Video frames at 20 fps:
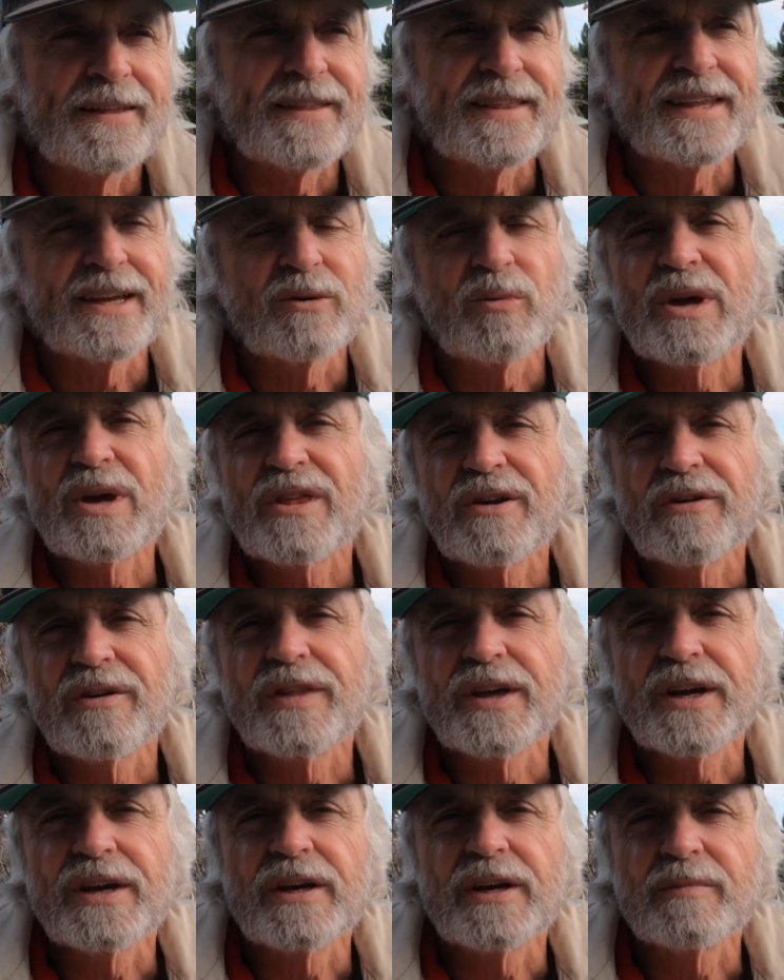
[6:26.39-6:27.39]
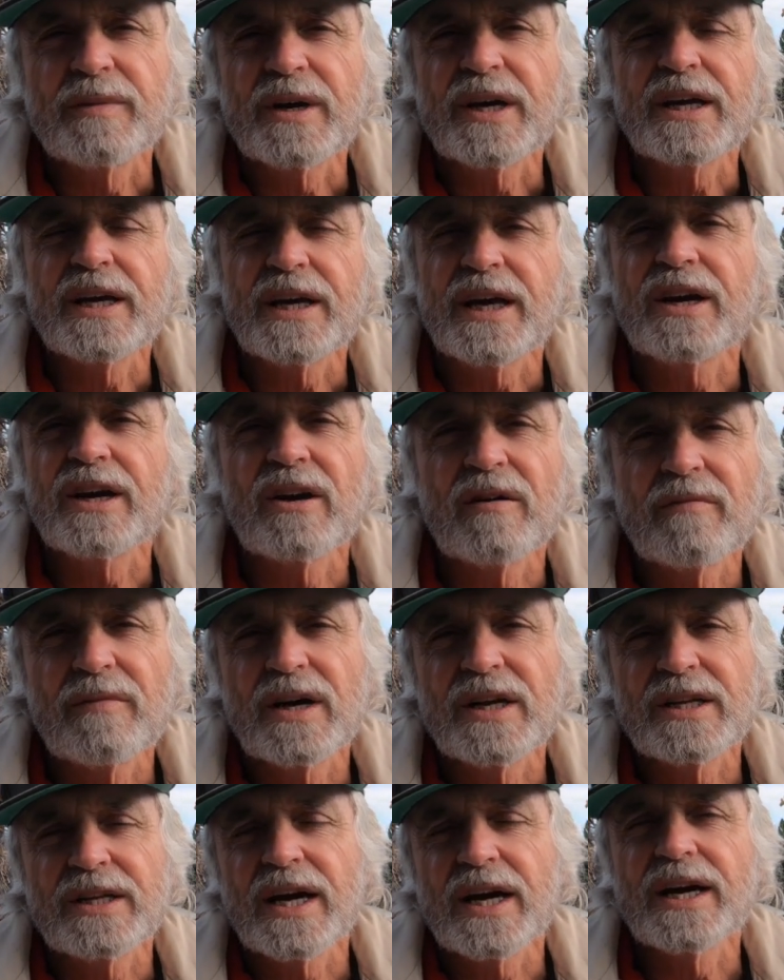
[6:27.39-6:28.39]
the weather that I'm going to get on
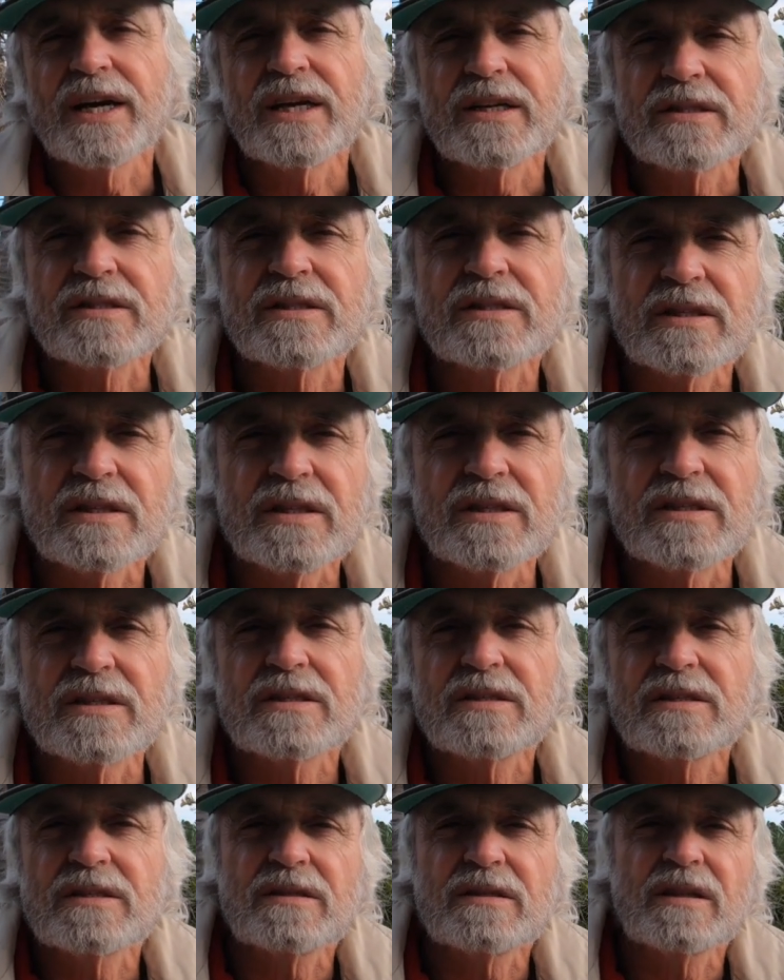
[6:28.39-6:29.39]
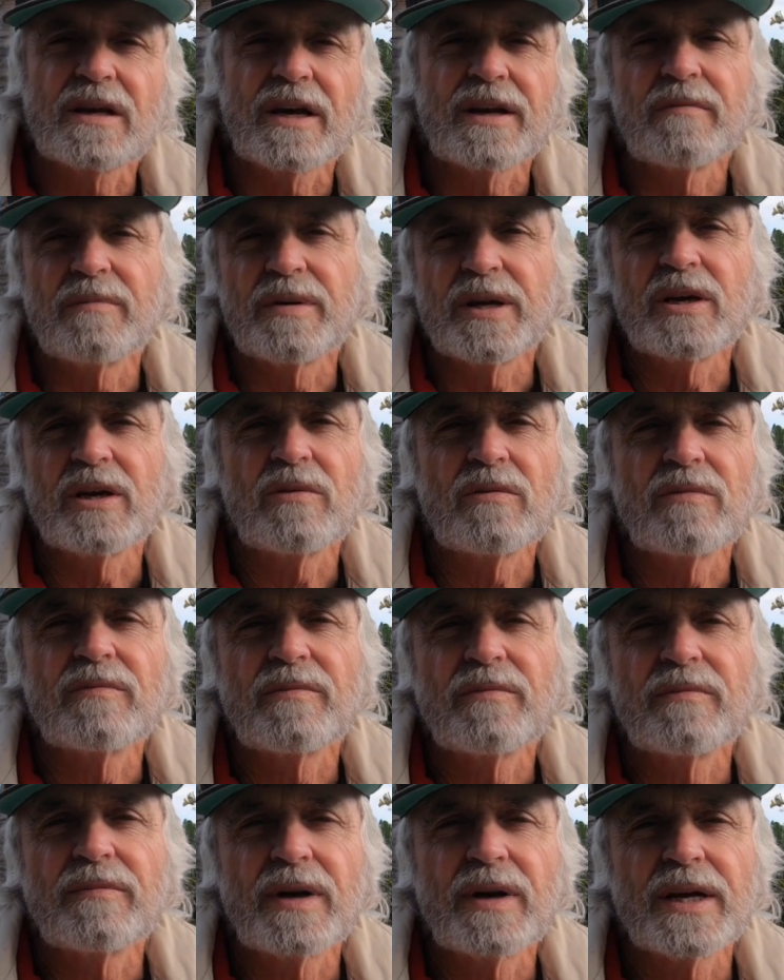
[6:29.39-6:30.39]
my day is going to be
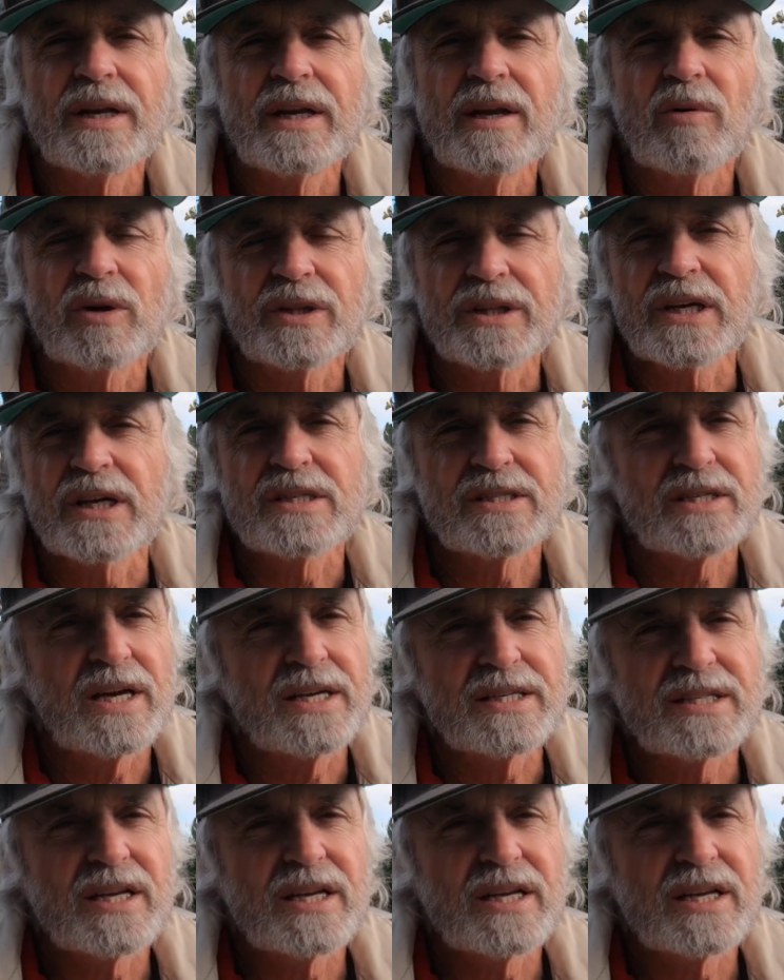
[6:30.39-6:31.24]
mainly what they say.